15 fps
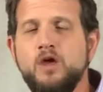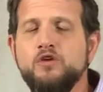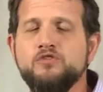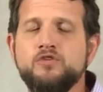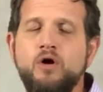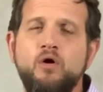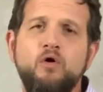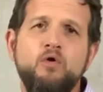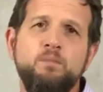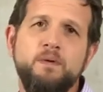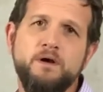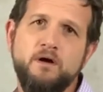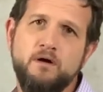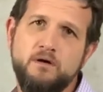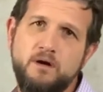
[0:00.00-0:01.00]
to open
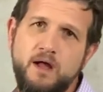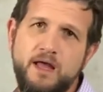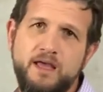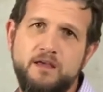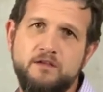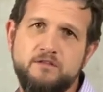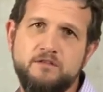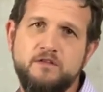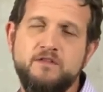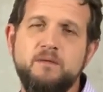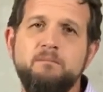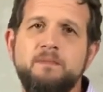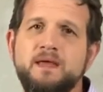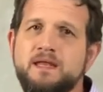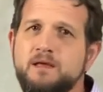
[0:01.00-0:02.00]
our eyes to the
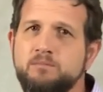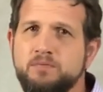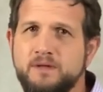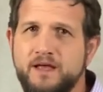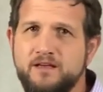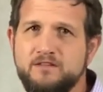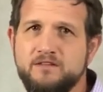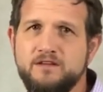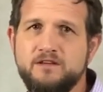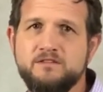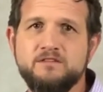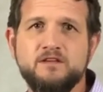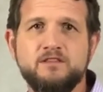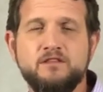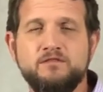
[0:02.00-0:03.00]
many blessings
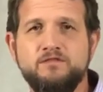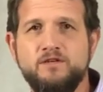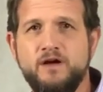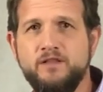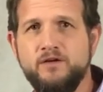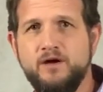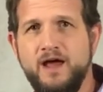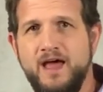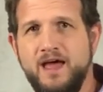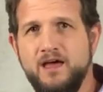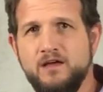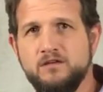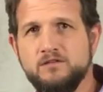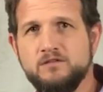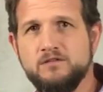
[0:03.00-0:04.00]
that the Father
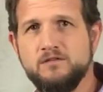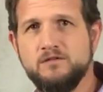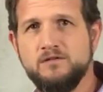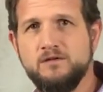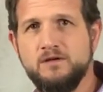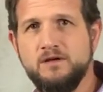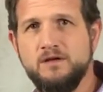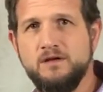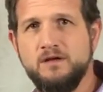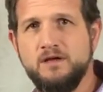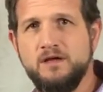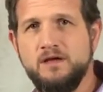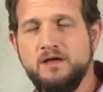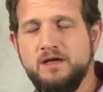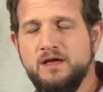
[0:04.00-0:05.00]
has.
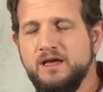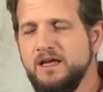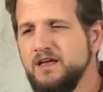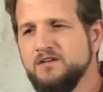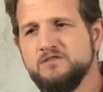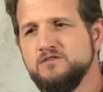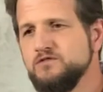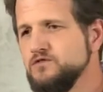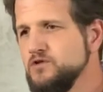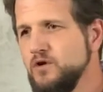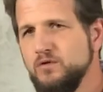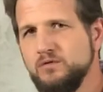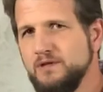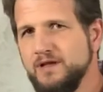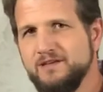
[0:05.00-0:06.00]
He is
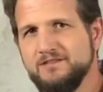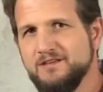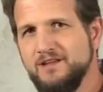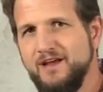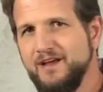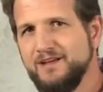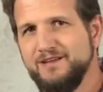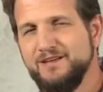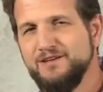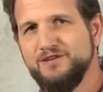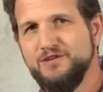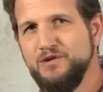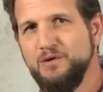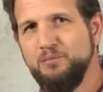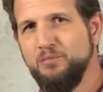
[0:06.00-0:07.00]
no less likely to
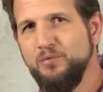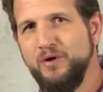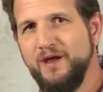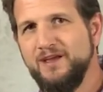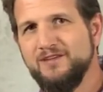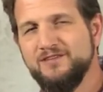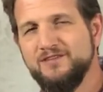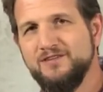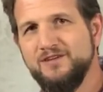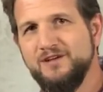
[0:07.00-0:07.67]
embrace